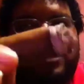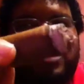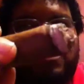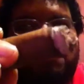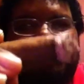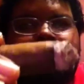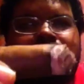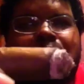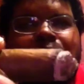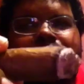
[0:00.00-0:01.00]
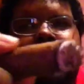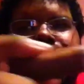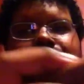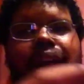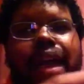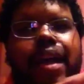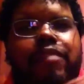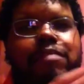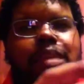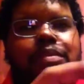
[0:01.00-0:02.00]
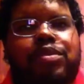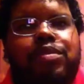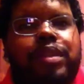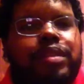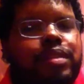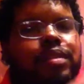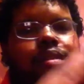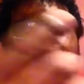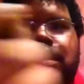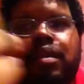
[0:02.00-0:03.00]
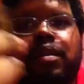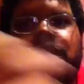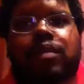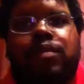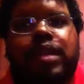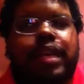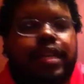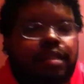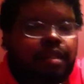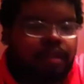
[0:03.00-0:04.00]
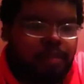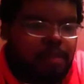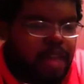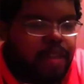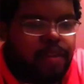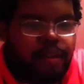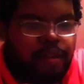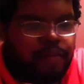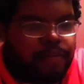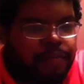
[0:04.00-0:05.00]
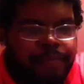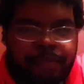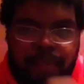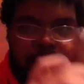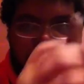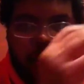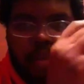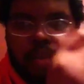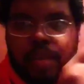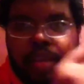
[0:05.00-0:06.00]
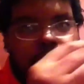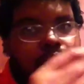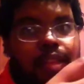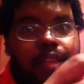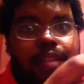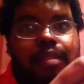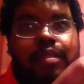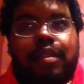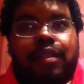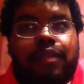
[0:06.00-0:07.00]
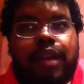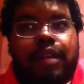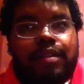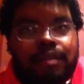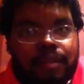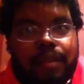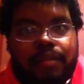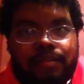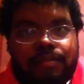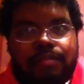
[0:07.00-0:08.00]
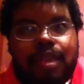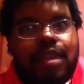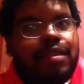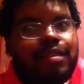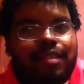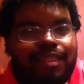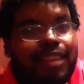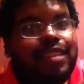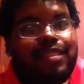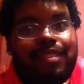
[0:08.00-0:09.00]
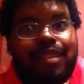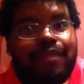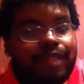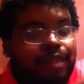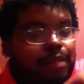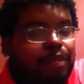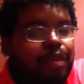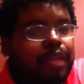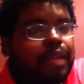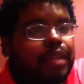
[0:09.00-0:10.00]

good 1.5 inches, maybe 2 inches. Went ahead and took the band off. This stick right here is awesome. It's definitely on point.